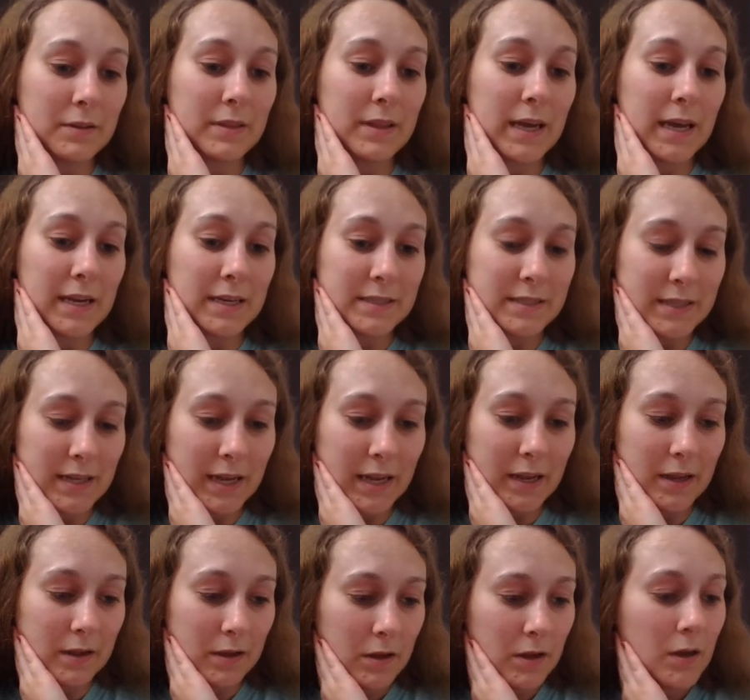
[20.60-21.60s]
that
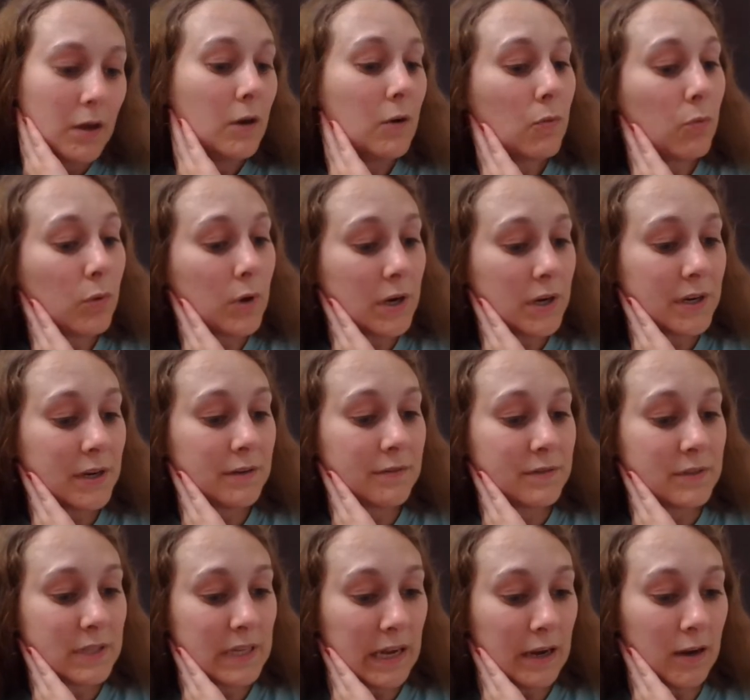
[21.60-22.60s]
day, one
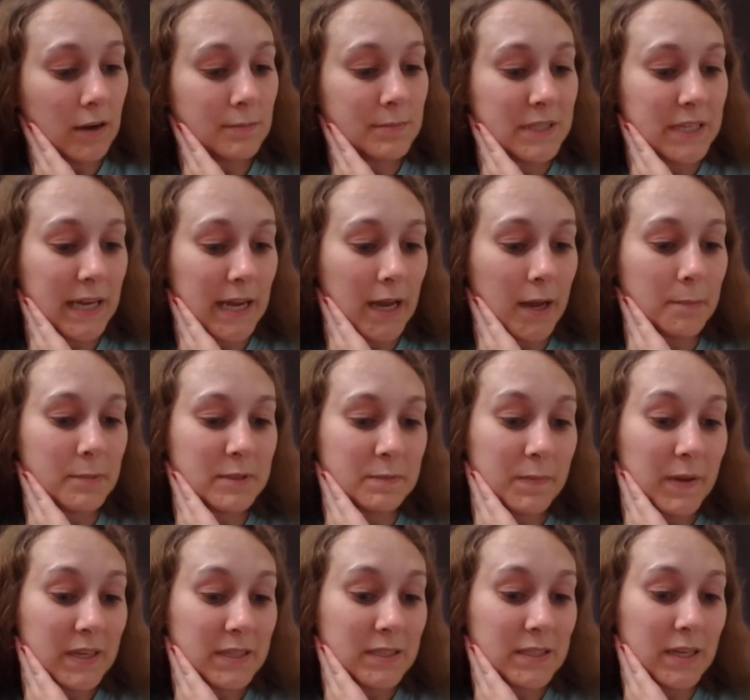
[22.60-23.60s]
of Tom Tabb's
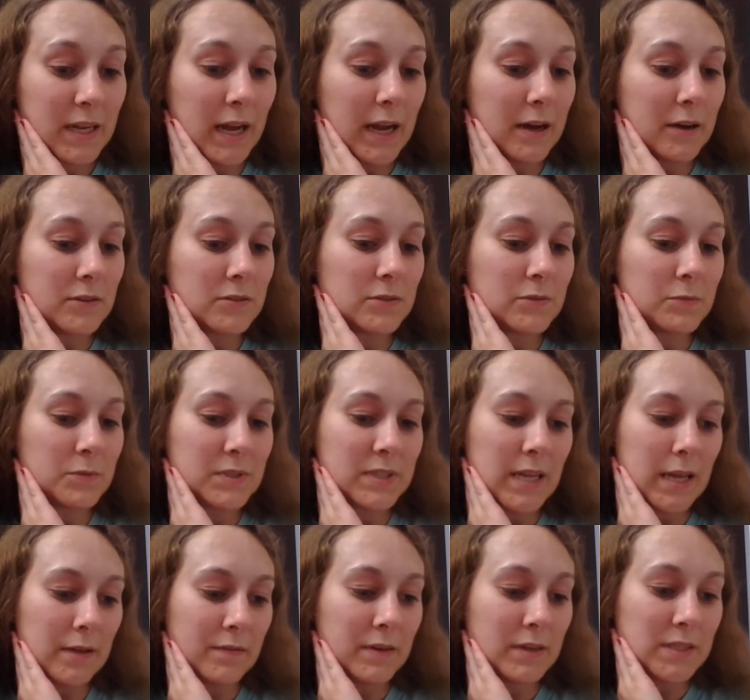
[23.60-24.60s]
best cows
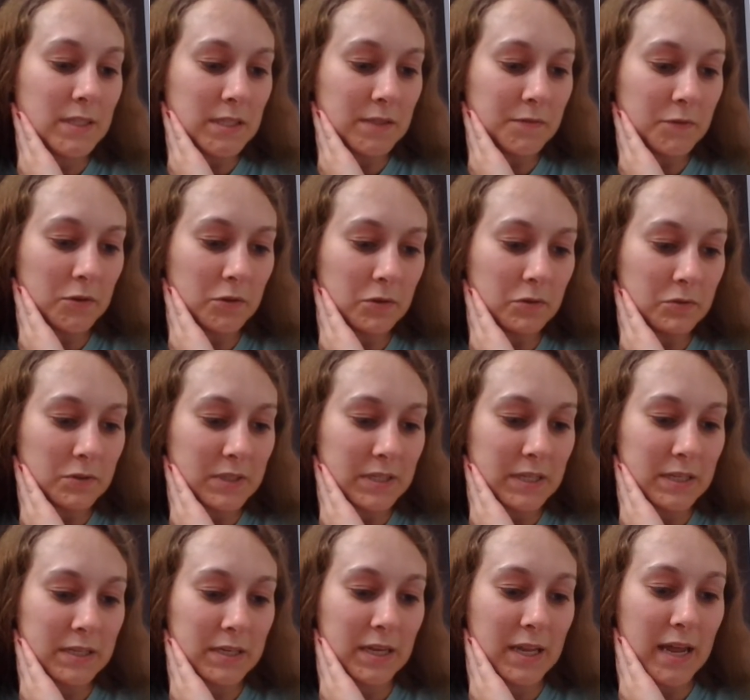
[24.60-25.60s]
was having
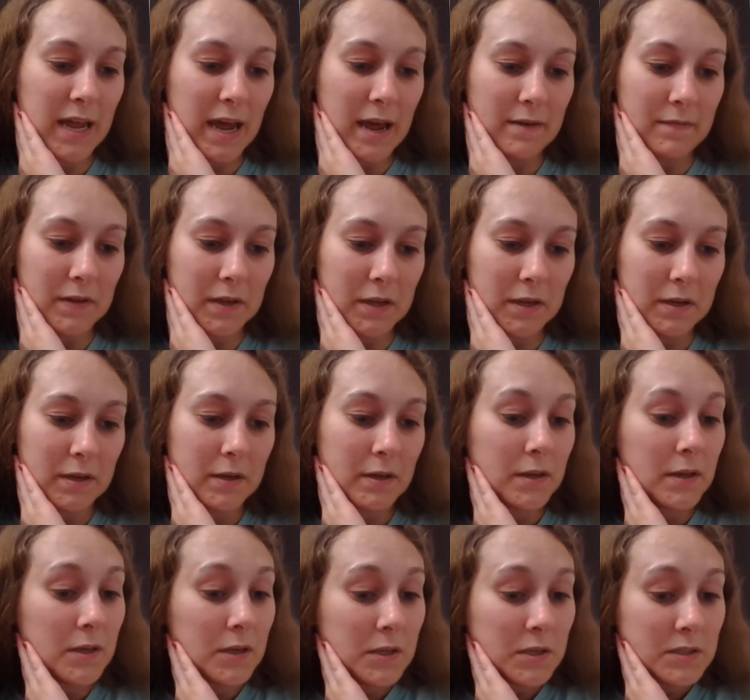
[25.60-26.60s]
difficulty in calving.
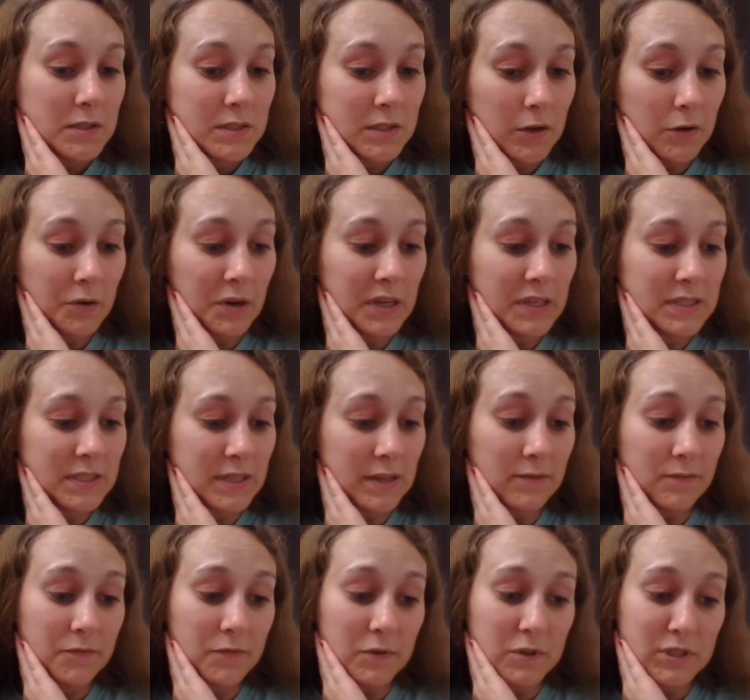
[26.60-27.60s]
So he
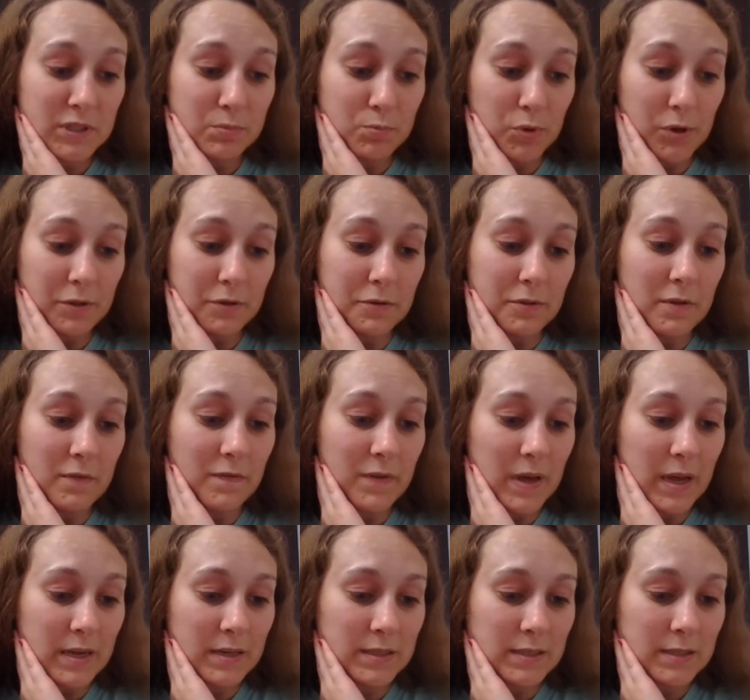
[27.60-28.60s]
sent for his brother the
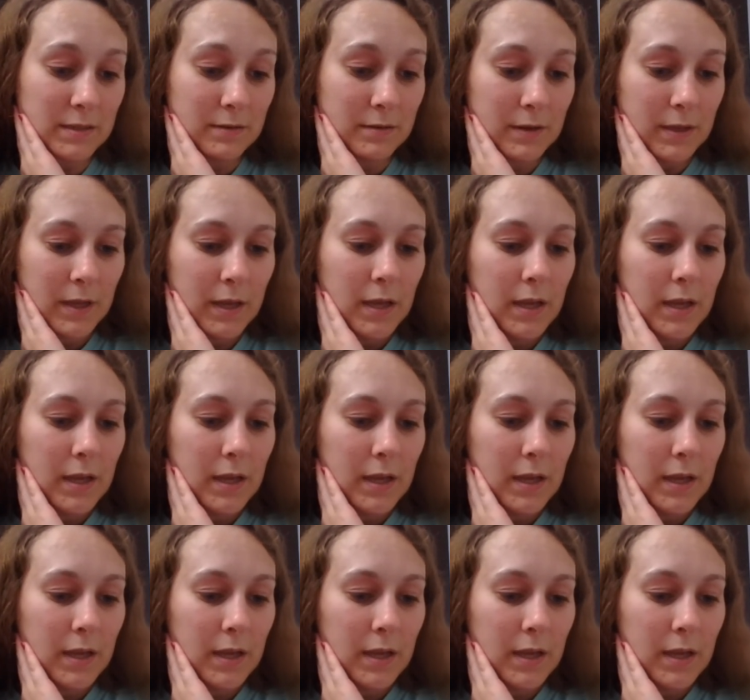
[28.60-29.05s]
vet.